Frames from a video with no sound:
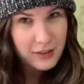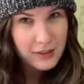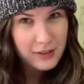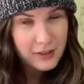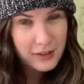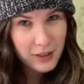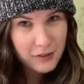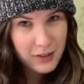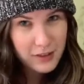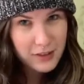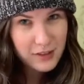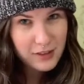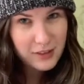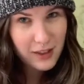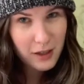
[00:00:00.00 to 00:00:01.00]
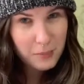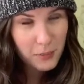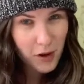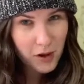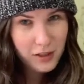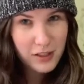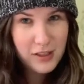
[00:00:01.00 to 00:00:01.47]
stuff that's that
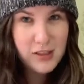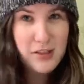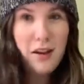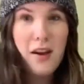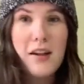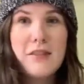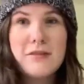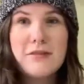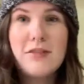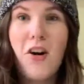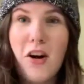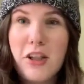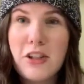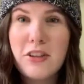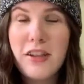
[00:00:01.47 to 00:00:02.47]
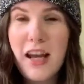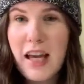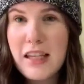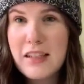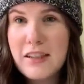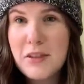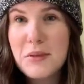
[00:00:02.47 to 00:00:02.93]
part that's not on your
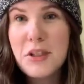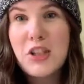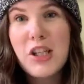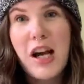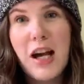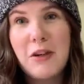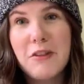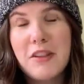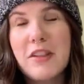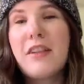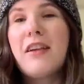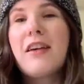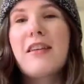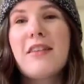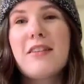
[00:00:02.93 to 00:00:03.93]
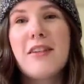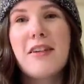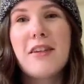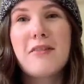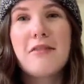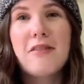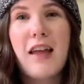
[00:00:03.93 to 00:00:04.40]
head which i really like the look
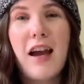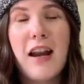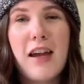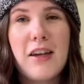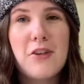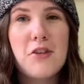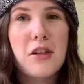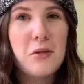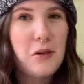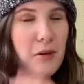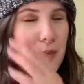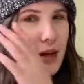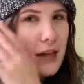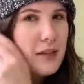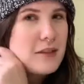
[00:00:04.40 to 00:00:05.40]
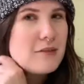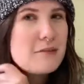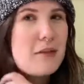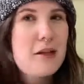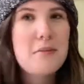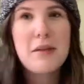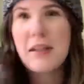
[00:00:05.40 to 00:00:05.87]
of that i usually wear my
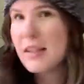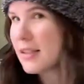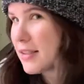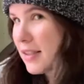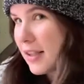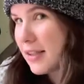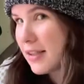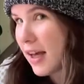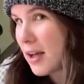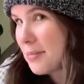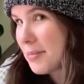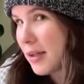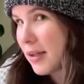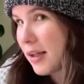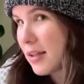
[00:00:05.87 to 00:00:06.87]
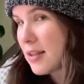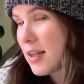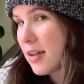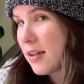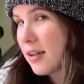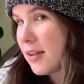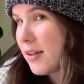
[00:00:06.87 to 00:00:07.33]
my beanies like that but i
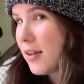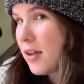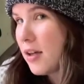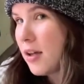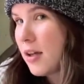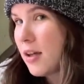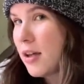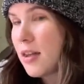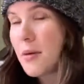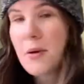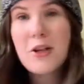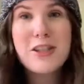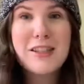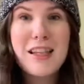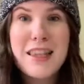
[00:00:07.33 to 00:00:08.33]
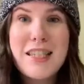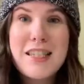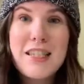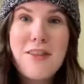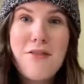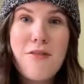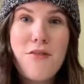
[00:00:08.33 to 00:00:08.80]
think the person that this
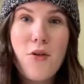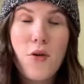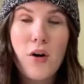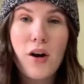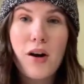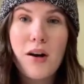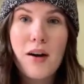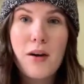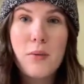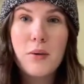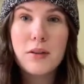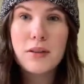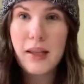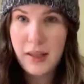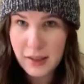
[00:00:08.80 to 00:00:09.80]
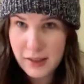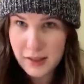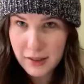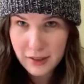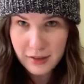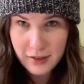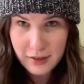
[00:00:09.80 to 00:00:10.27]
is for will like
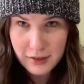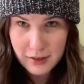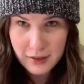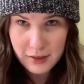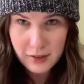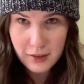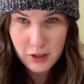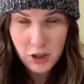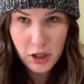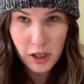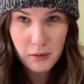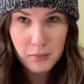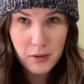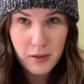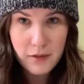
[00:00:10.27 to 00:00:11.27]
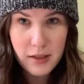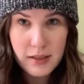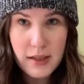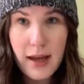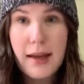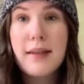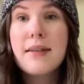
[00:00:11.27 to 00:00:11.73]
the shape of this
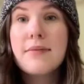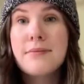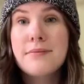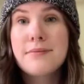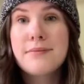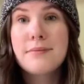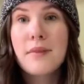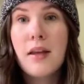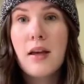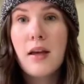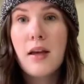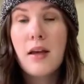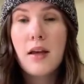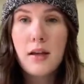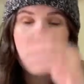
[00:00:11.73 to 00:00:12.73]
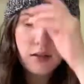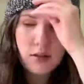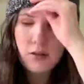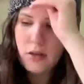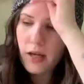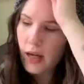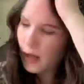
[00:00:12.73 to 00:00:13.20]
hat
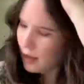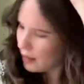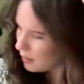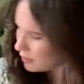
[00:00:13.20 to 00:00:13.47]
so yeah